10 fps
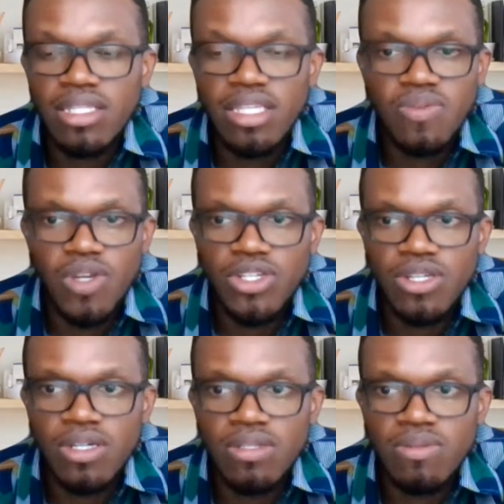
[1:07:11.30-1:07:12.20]
this
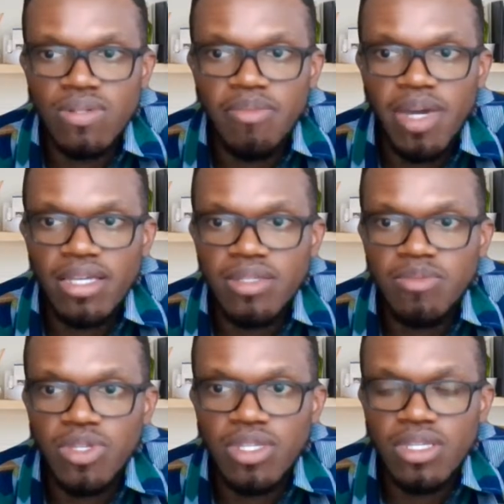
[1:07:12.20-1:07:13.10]
question reminds
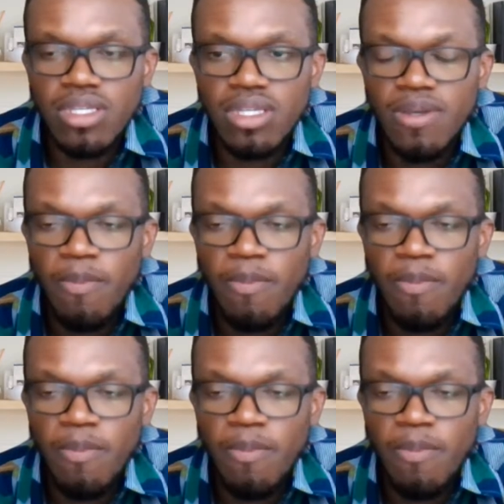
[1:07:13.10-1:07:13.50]
me